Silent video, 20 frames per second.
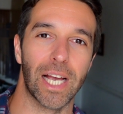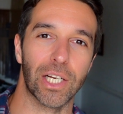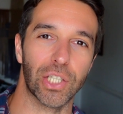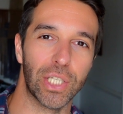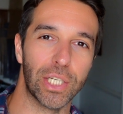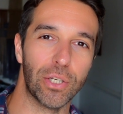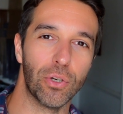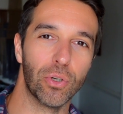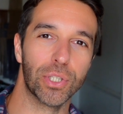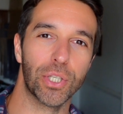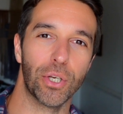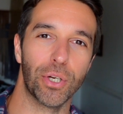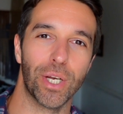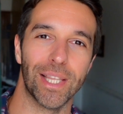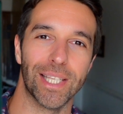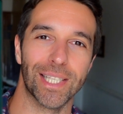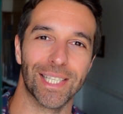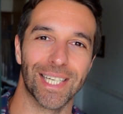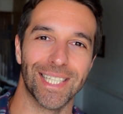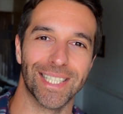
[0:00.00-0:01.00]
Actually, you also
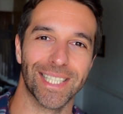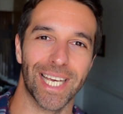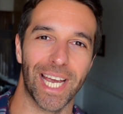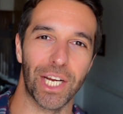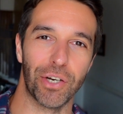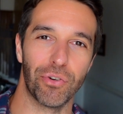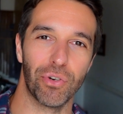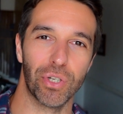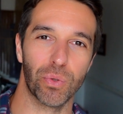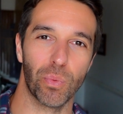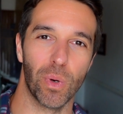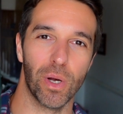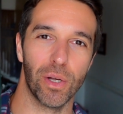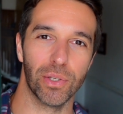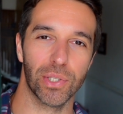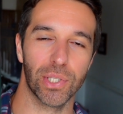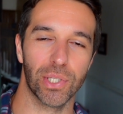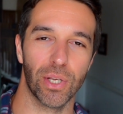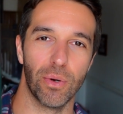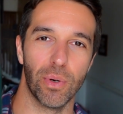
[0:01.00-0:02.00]
get this container as
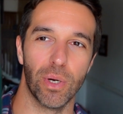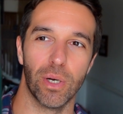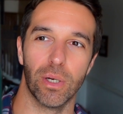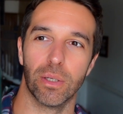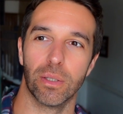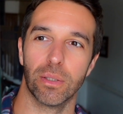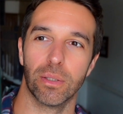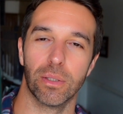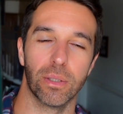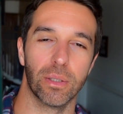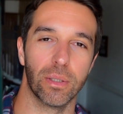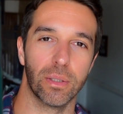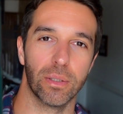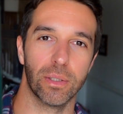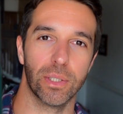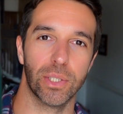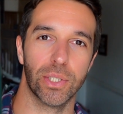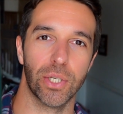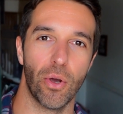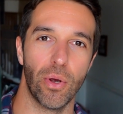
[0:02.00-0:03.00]
well, so uh,
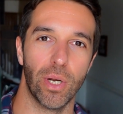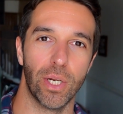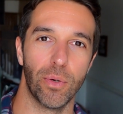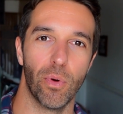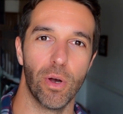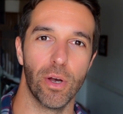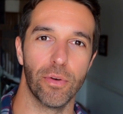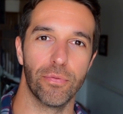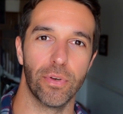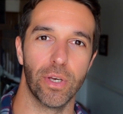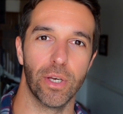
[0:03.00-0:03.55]
totally worth